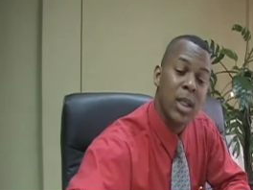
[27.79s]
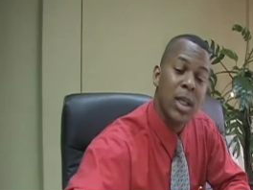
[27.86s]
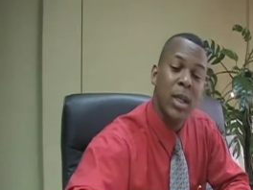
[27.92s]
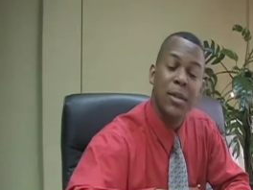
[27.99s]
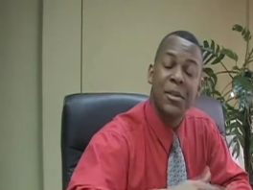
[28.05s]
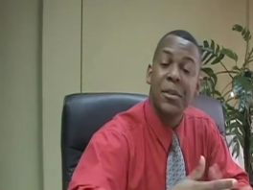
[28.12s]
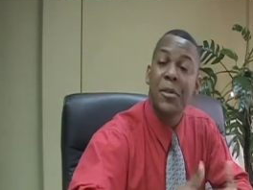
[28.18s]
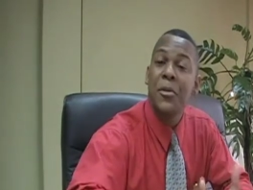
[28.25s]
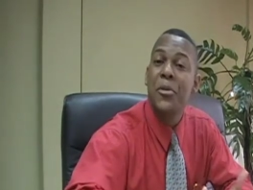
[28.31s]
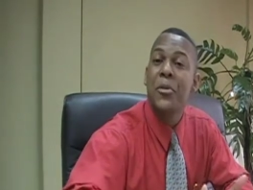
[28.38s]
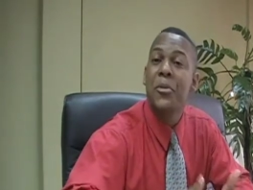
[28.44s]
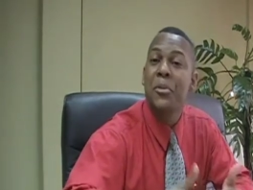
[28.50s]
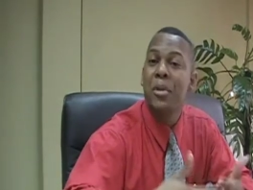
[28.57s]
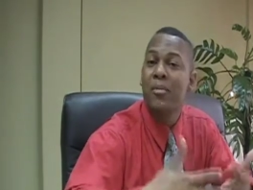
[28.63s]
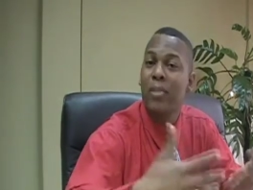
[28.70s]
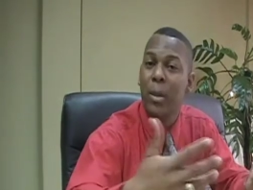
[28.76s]
to the
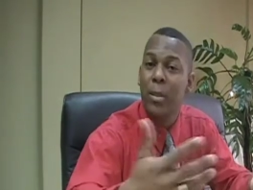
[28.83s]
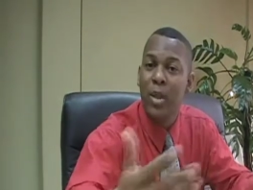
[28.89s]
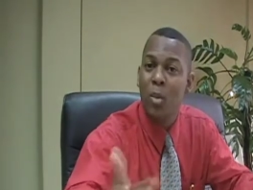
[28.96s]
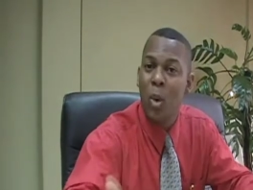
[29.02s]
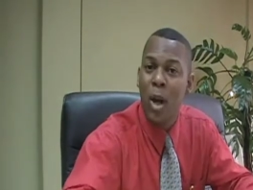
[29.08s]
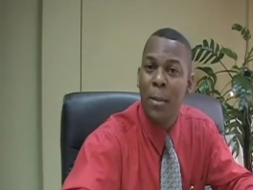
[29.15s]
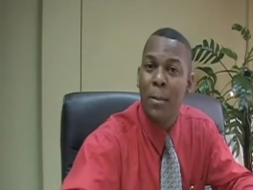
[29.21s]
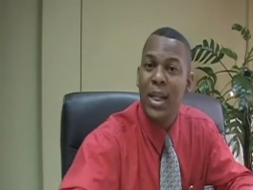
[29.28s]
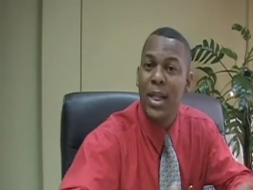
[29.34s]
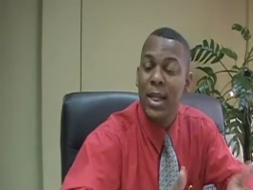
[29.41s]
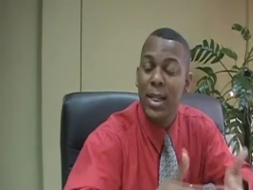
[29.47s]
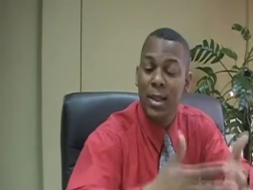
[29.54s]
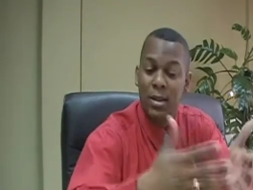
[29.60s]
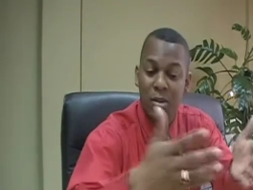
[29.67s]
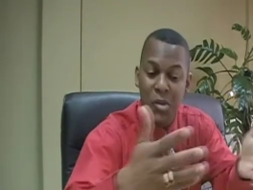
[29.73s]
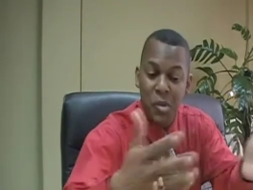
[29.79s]
tune of probably one
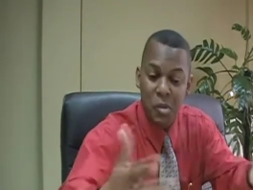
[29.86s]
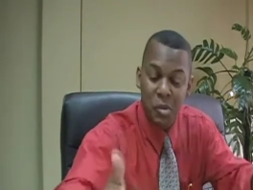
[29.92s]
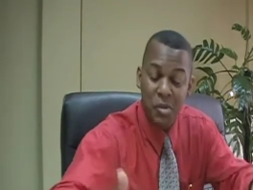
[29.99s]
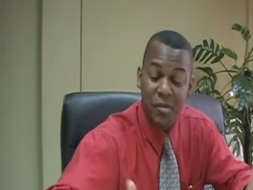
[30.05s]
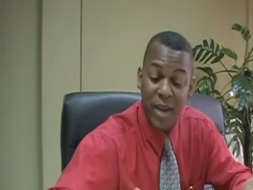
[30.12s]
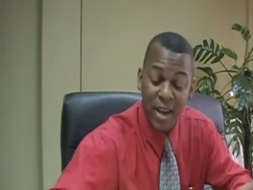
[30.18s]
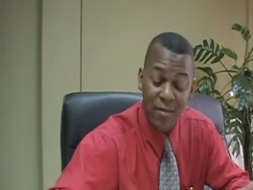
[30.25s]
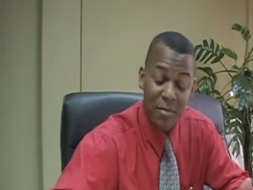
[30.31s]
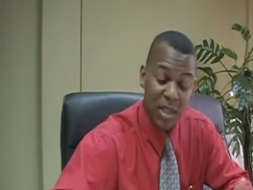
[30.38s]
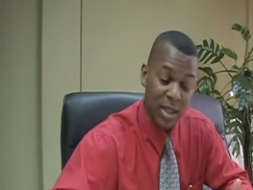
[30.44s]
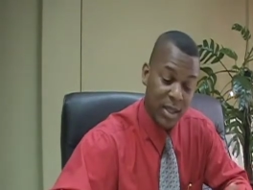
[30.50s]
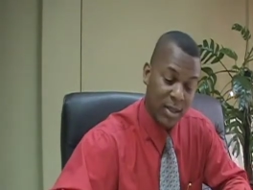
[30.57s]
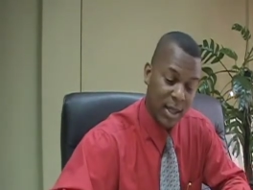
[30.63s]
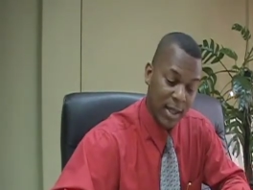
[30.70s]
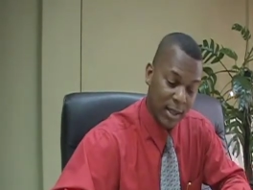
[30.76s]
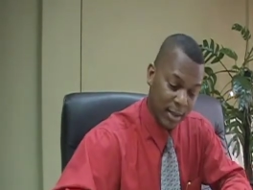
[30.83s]
million to two to five
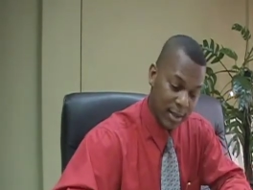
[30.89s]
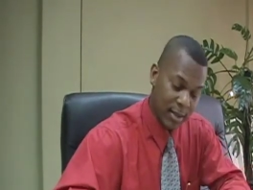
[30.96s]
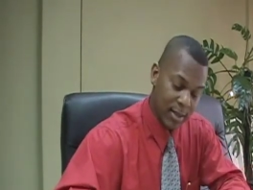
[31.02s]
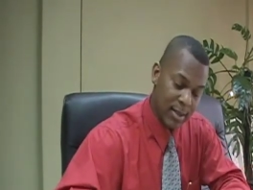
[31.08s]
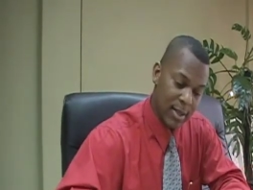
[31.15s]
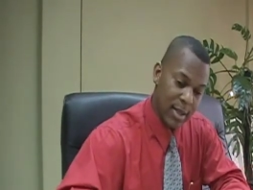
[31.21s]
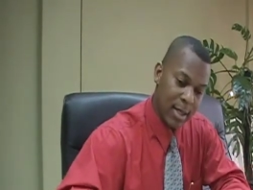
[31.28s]
million dollars.